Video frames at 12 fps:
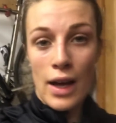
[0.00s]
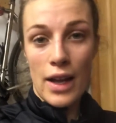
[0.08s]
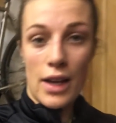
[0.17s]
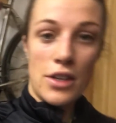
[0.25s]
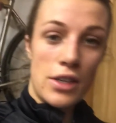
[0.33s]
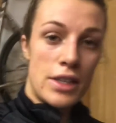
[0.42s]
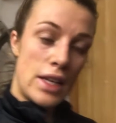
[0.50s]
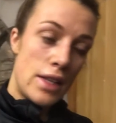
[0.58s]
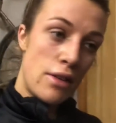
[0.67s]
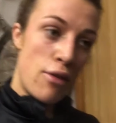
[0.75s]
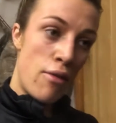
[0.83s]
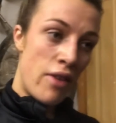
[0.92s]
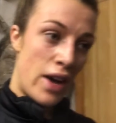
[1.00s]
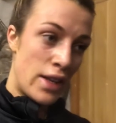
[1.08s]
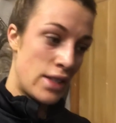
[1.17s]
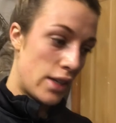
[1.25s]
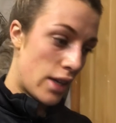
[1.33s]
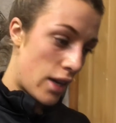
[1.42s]
And I just did some
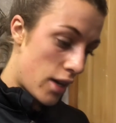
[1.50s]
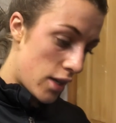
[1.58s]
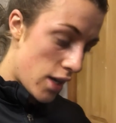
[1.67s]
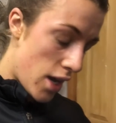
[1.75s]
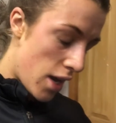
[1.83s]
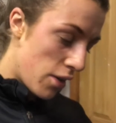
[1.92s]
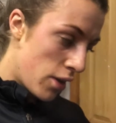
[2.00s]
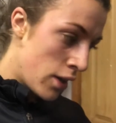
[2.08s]
fasted cardio,